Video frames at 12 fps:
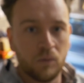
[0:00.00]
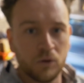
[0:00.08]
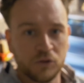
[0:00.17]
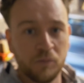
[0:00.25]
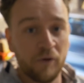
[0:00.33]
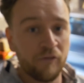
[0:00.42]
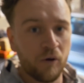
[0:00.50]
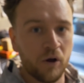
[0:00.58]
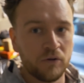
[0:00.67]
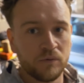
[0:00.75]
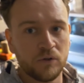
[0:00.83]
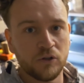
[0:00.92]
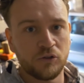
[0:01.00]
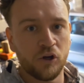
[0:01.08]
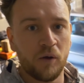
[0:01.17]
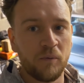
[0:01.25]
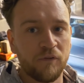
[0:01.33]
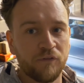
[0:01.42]
What's up everyone, you
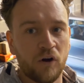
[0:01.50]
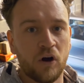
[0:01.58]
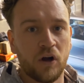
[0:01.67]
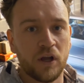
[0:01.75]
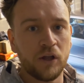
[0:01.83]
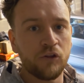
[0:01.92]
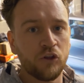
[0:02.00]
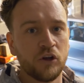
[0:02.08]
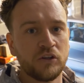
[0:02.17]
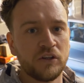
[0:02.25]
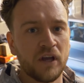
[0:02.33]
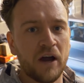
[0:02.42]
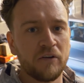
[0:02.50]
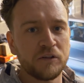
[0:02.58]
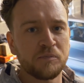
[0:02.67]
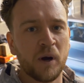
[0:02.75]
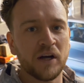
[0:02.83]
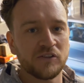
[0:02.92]
join me for E30 Diaries
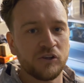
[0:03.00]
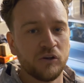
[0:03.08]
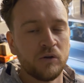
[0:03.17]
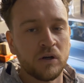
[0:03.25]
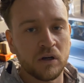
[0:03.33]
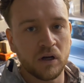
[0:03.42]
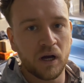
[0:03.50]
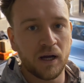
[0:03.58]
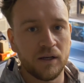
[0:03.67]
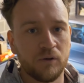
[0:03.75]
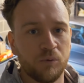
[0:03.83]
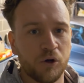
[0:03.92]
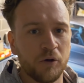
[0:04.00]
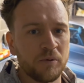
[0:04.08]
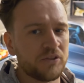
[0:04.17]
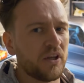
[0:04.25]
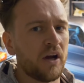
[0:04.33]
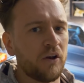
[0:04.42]
Part 2 and we're going to be
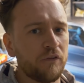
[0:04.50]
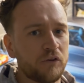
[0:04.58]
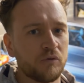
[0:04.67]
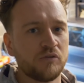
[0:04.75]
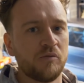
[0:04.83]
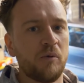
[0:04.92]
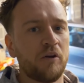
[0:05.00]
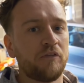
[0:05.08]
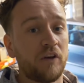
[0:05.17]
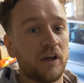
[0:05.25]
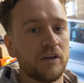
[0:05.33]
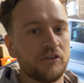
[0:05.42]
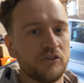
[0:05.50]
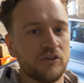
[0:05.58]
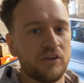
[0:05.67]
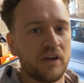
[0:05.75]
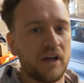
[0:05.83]
starting off doing some modifications on the